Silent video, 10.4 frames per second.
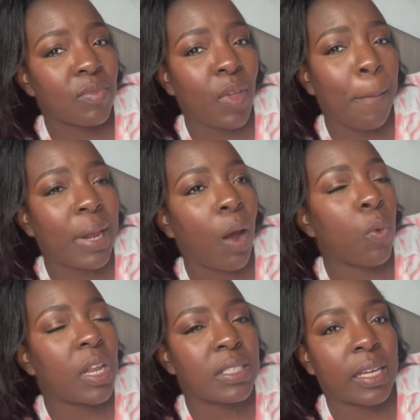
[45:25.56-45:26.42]
But I
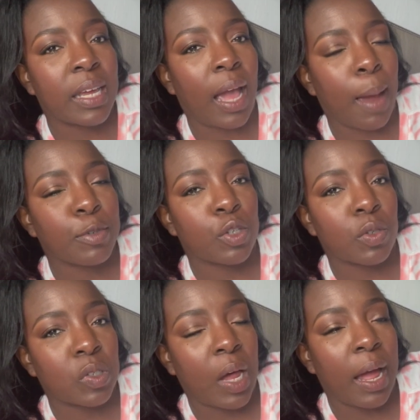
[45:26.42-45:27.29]
wanted to capture
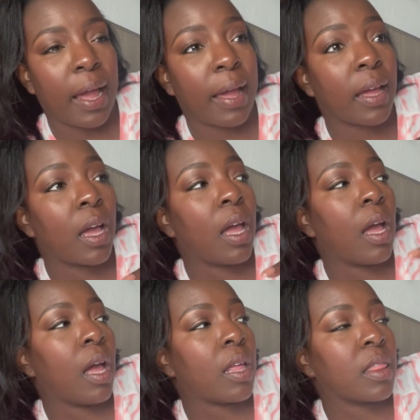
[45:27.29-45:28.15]
like
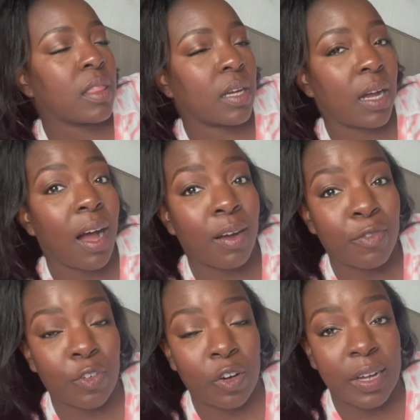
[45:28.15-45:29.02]
the
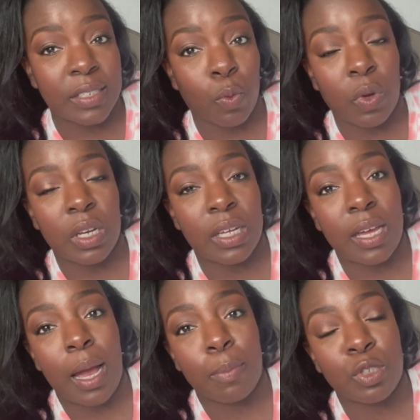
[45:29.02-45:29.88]
conference. I wanted to
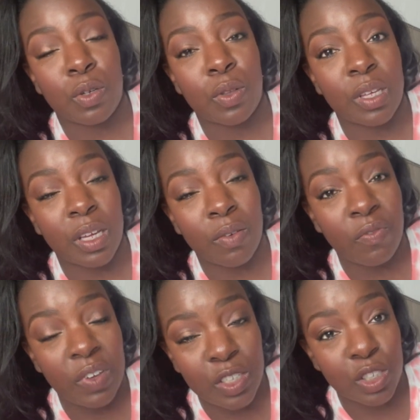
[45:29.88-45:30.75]
capture the
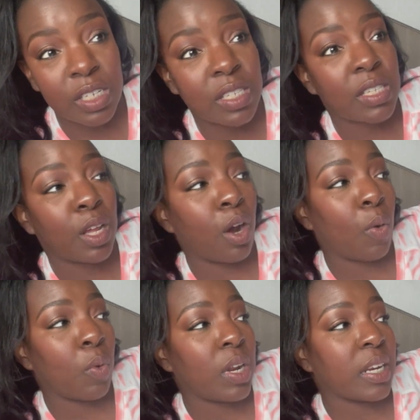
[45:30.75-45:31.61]
convention center. I
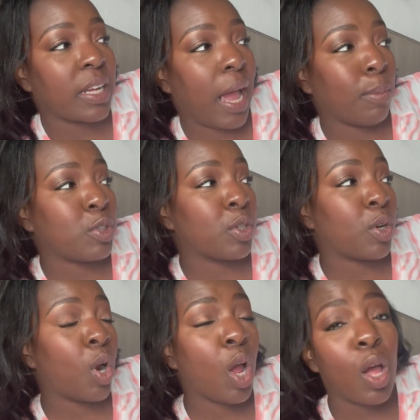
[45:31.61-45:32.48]
wanted to
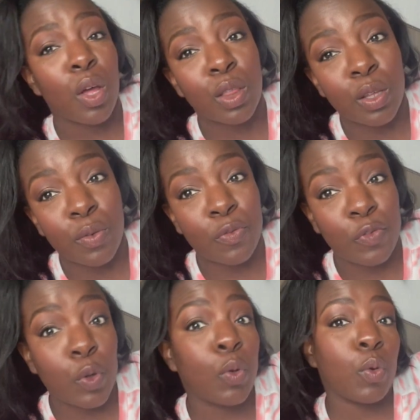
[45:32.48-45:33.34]
capture the
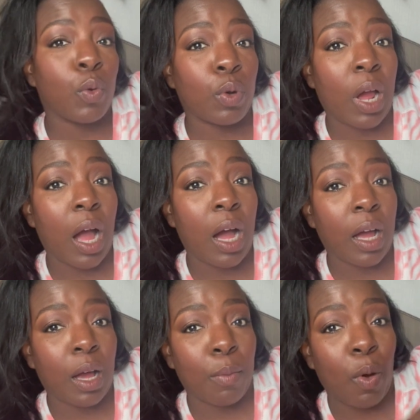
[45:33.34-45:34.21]
food.
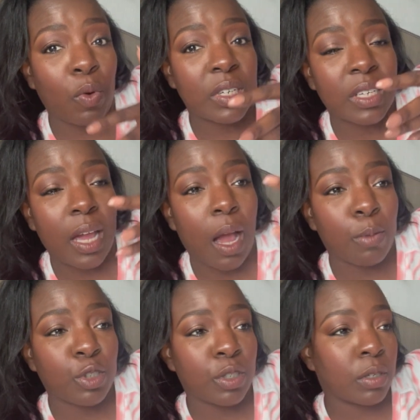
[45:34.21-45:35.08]
Um, I wanted to
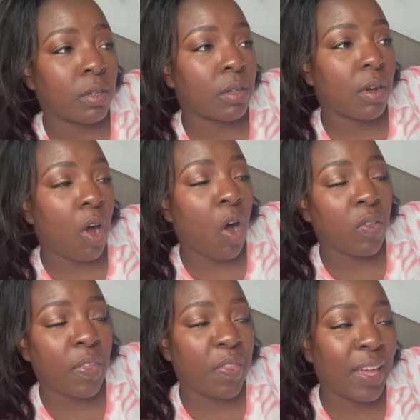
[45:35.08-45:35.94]
capture all
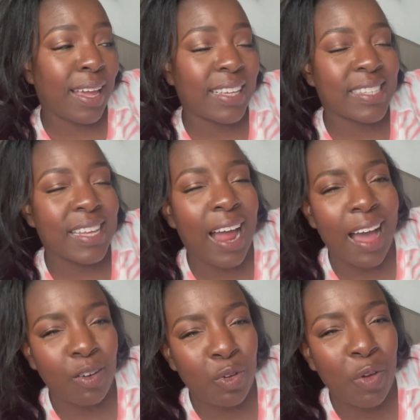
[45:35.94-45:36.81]
the things. And
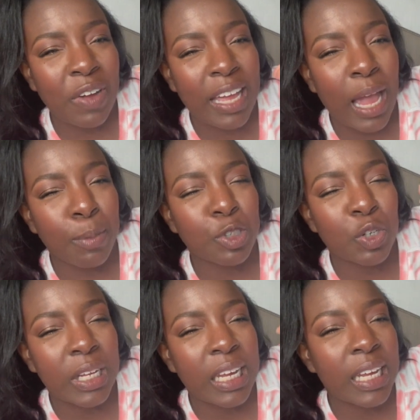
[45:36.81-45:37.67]
I don't know if I
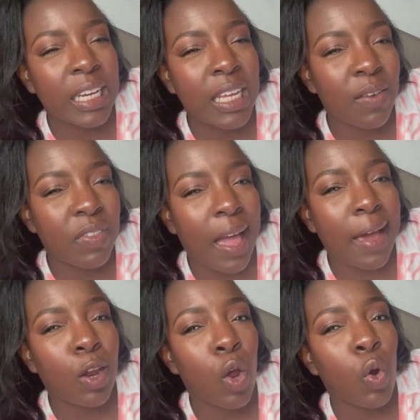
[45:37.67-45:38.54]
captured any of
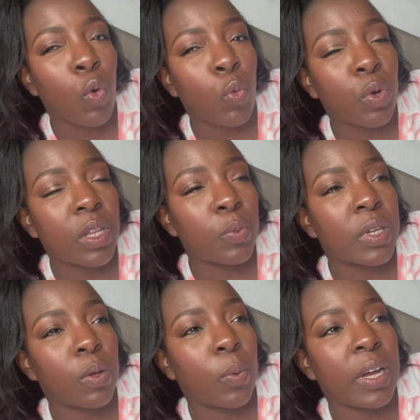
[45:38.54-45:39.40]
that really,
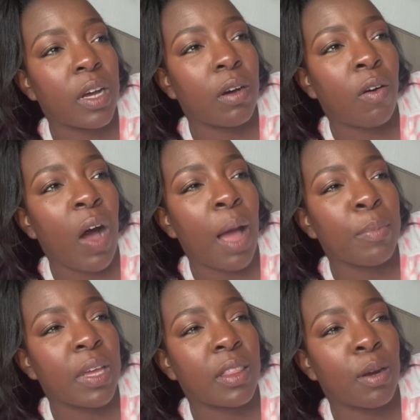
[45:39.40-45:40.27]
really well. I
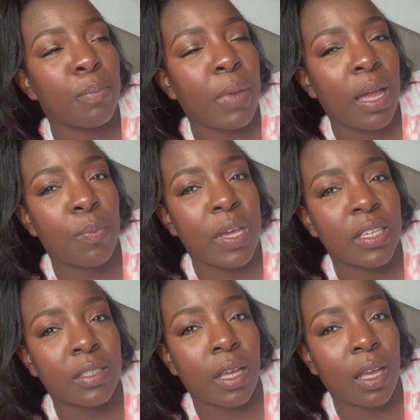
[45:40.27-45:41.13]
mean, there may be,
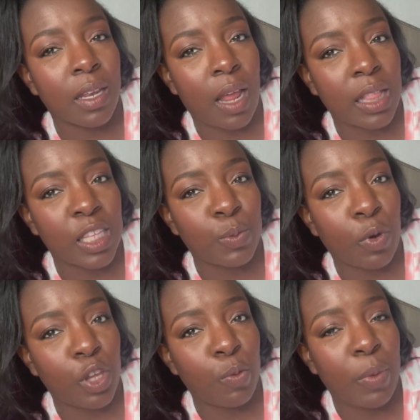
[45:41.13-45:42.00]
and at this
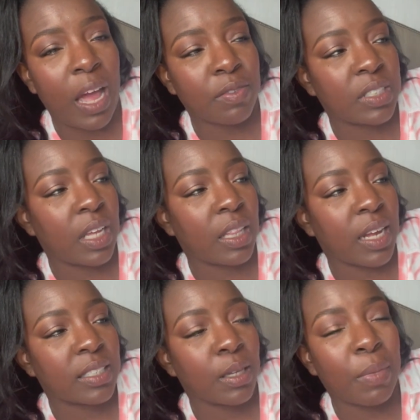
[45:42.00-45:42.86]
point you may have seen
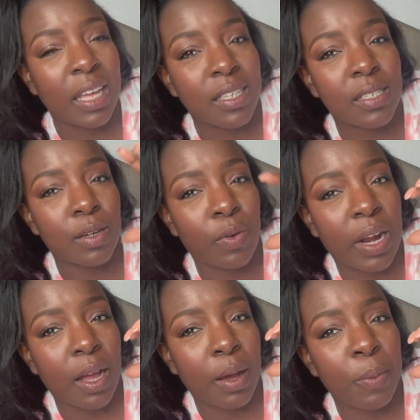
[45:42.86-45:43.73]
like some
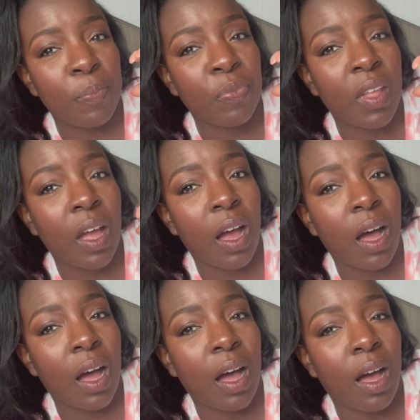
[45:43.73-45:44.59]
Instagram
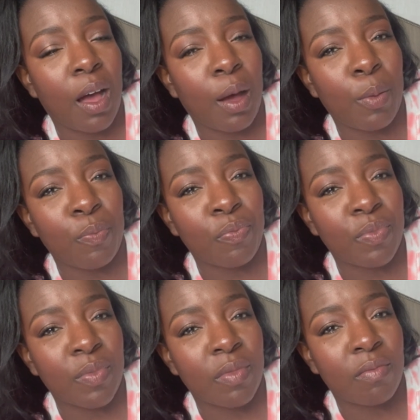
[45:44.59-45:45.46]
um,
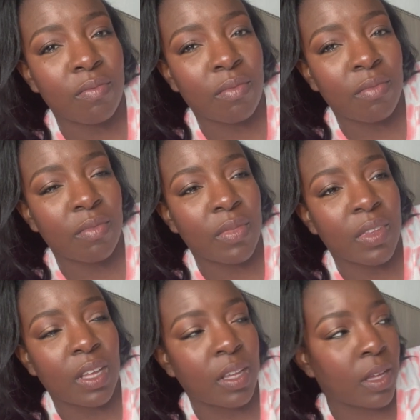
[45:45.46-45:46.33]

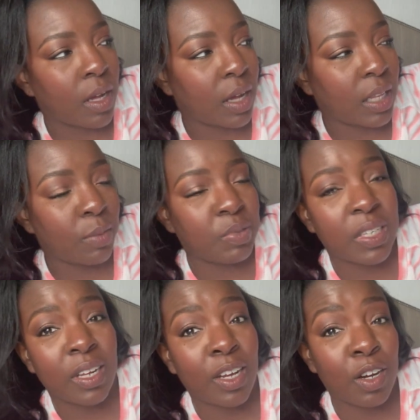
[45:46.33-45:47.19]
clips
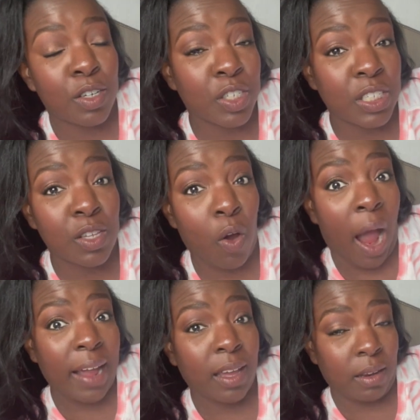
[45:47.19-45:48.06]
in here just so
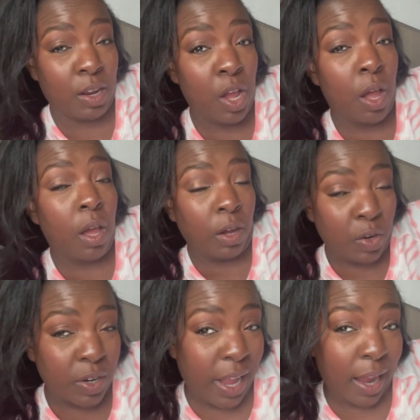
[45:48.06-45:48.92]
I could
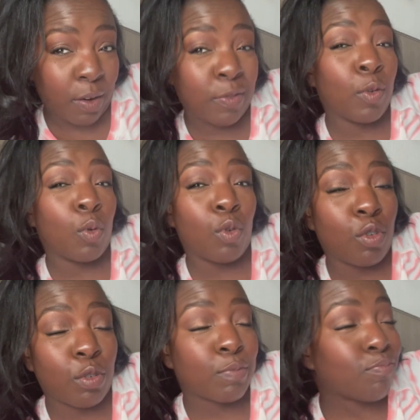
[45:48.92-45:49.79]
create a
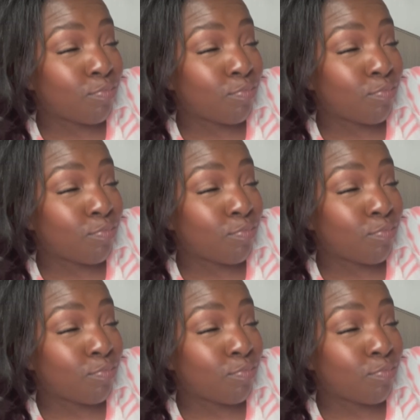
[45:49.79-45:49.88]
full